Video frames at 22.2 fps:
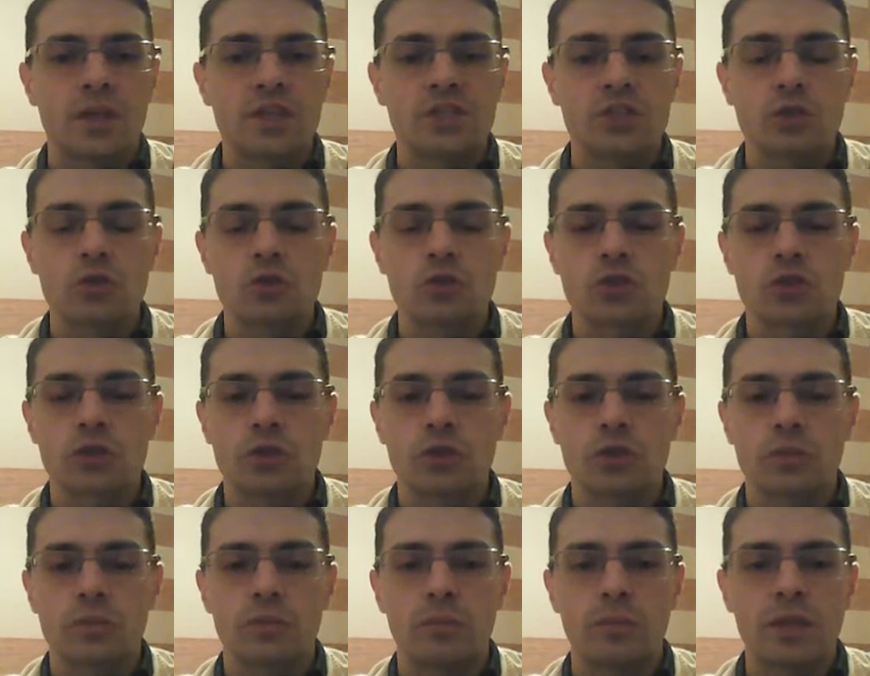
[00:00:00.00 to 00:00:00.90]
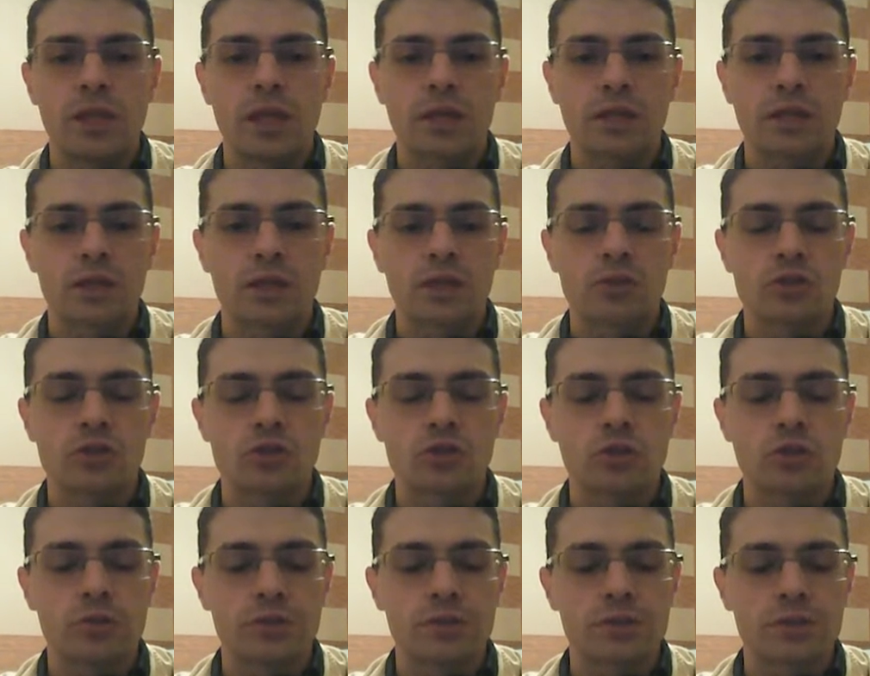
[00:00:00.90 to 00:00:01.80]
As usual, black
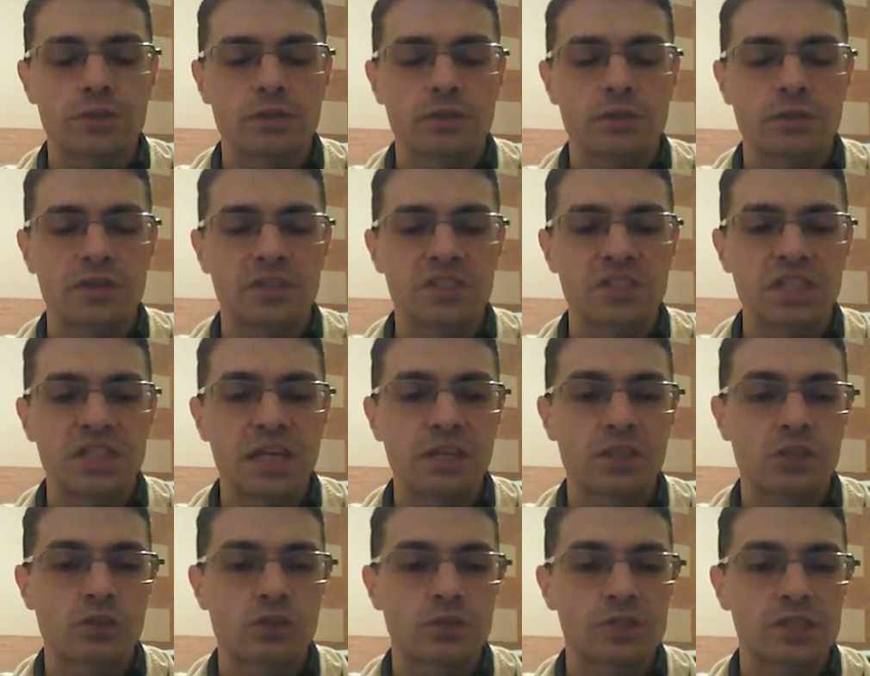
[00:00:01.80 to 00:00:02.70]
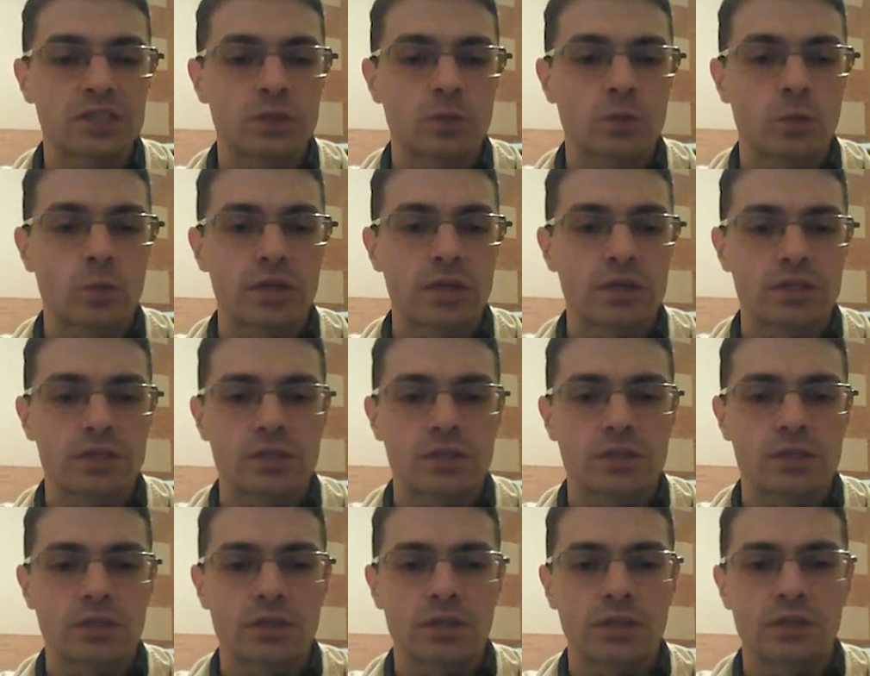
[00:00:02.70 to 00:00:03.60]
controls the central
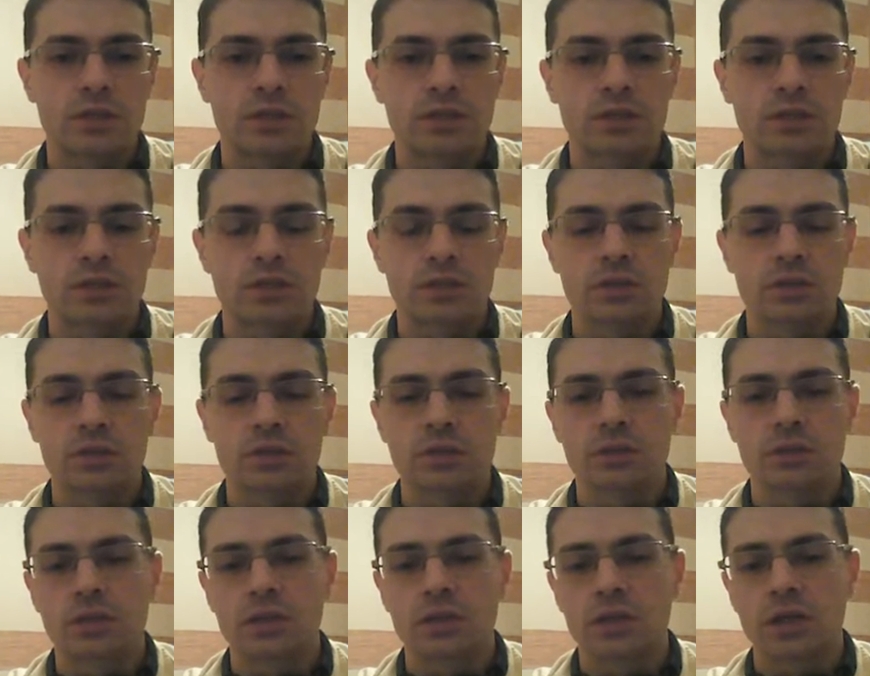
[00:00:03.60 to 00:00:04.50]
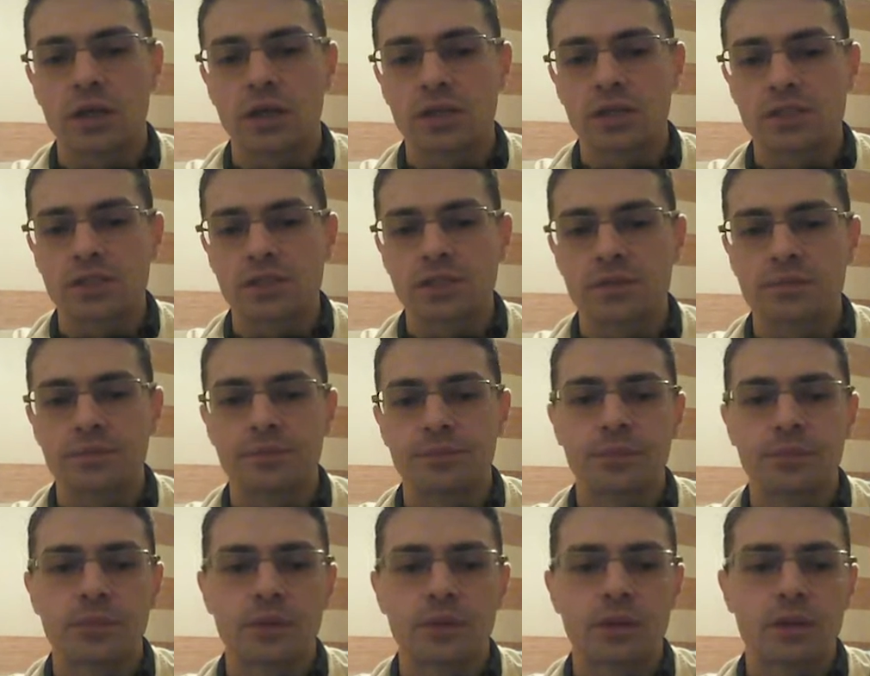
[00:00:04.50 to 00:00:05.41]
squares and has
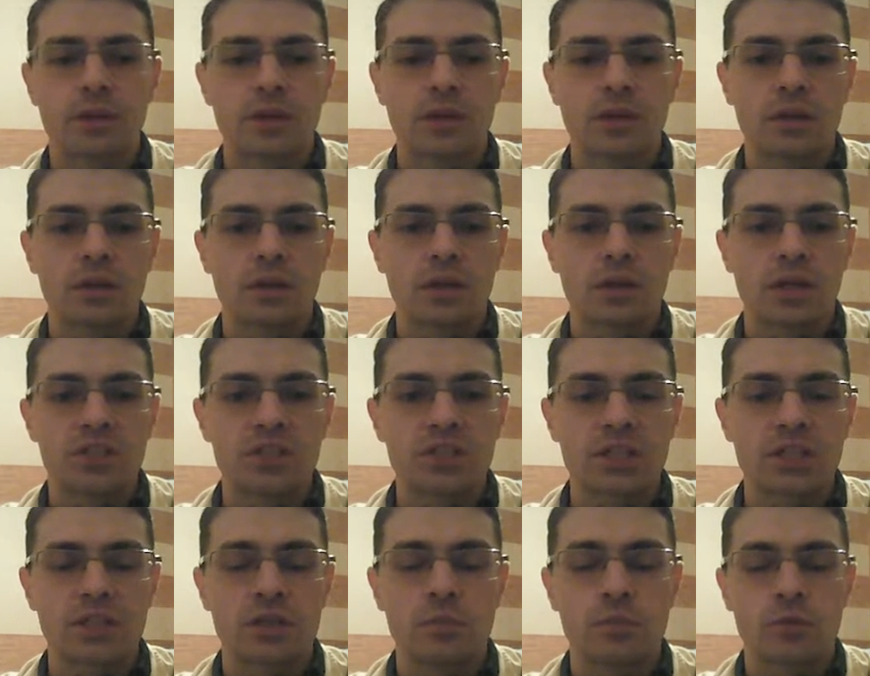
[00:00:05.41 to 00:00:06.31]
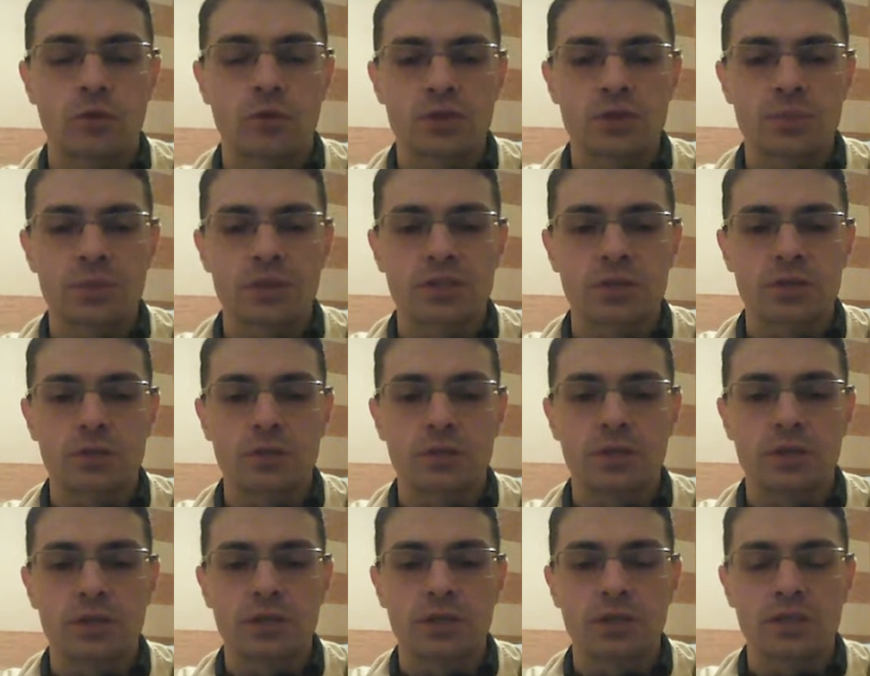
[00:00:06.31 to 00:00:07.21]
attacking prospects
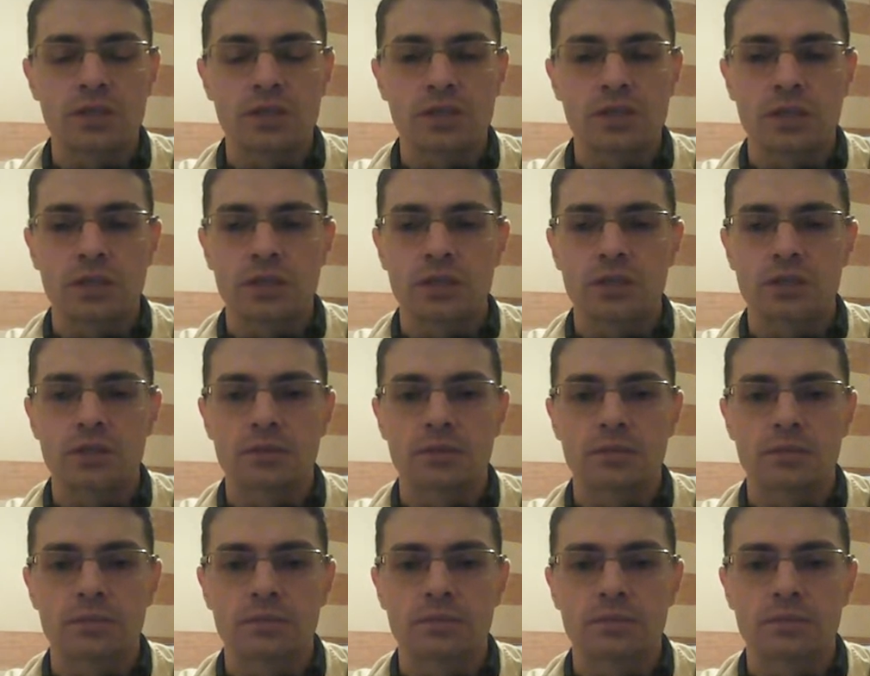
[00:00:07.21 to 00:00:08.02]
on the king side.